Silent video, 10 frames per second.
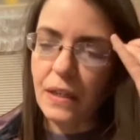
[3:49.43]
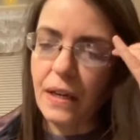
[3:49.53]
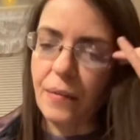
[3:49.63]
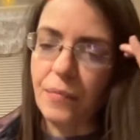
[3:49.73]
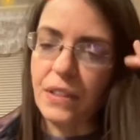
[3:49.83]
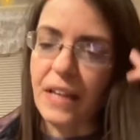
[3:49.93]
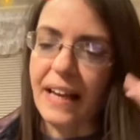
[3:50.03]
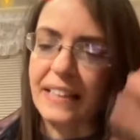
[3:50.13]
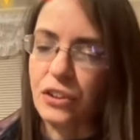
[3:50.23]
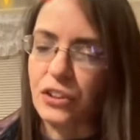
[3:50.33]
I
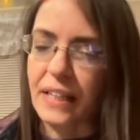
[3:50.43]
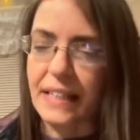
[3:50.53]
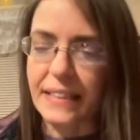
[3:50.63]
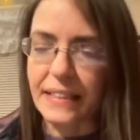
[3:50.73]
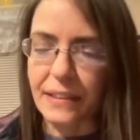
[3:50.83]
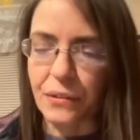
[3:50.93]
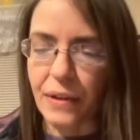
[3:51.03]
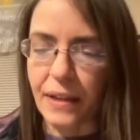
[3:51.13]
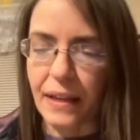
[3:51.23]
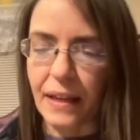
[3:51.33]
guess they're stainless steel,
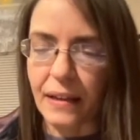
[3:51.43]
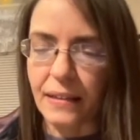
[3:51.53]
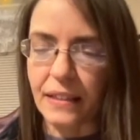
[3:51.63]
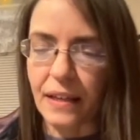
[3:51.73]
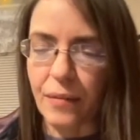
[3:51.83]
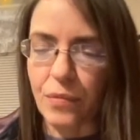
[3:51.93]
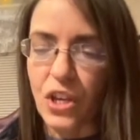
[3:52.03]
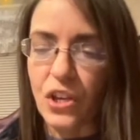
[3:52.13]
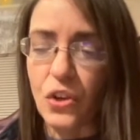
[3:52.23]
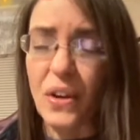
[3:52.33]
and
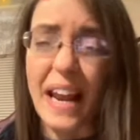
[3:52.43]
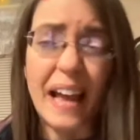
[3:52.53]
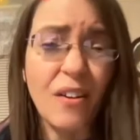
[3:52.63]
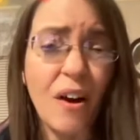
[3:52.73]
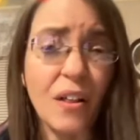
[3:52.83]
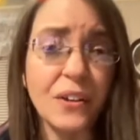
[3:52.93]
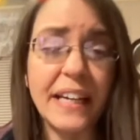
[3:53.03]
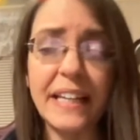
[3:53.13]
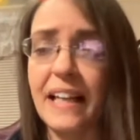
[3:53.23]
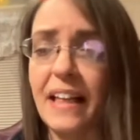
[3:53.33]
you can add
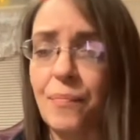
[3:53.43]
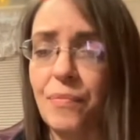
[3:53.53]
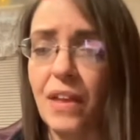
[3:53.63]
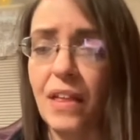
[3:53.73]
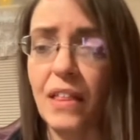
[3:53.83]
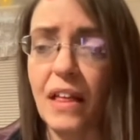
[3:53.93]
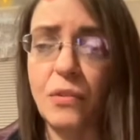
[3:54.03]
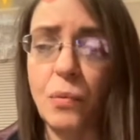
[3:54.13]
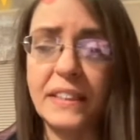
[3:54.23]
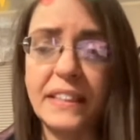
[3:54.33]
coloring.
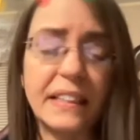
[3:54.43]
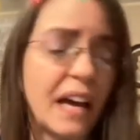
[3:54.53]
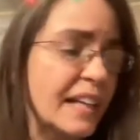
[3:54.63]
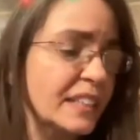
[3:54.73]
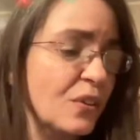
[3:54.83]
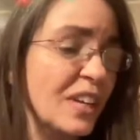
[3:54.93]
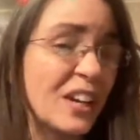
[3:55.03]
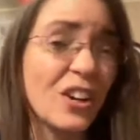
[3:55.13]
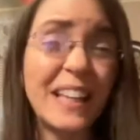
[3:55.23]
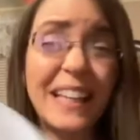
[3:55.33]
The ones that I saw in
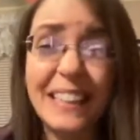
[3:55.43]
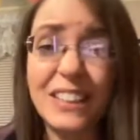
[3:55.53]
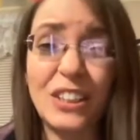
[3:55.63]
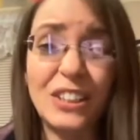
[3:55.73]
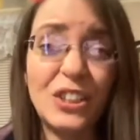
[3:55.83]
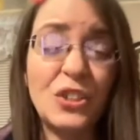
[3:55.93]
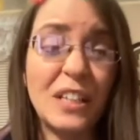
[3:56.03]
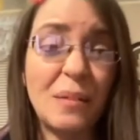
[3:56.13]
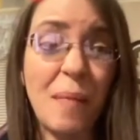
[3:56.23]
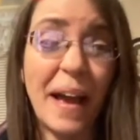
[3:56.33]
here, they suggested
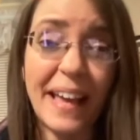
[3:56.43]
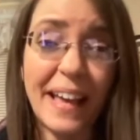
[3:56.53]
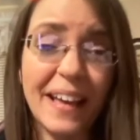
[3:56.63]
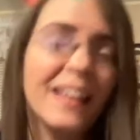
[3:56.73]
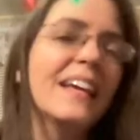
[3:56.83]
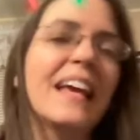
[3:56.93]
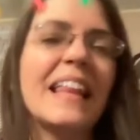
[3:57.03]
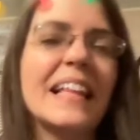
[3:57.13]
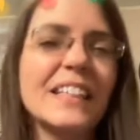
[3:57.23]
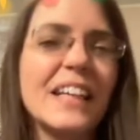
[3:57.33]
using mica.
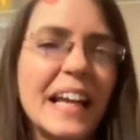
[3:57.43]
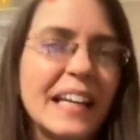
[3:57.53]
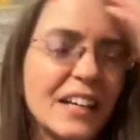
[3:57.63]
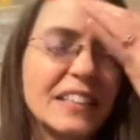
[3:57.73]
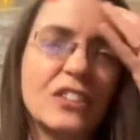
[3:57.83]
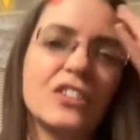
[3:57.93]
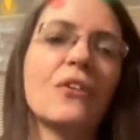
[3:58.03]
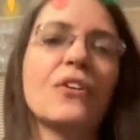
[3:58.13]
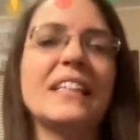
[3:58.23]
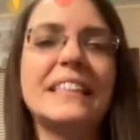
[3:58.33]
That's a good idea because it's not
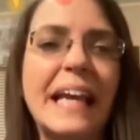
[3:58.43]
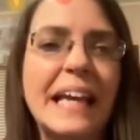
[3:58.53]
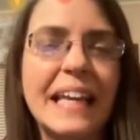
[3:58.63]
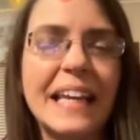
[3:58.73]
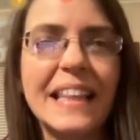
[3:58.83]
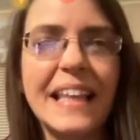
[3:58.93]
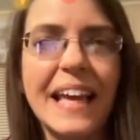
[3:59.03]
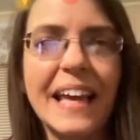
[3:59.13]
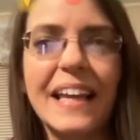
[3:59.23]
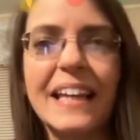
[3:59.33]
going to stain
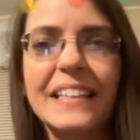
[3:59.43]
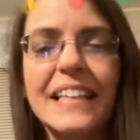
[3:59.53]
anything, and it's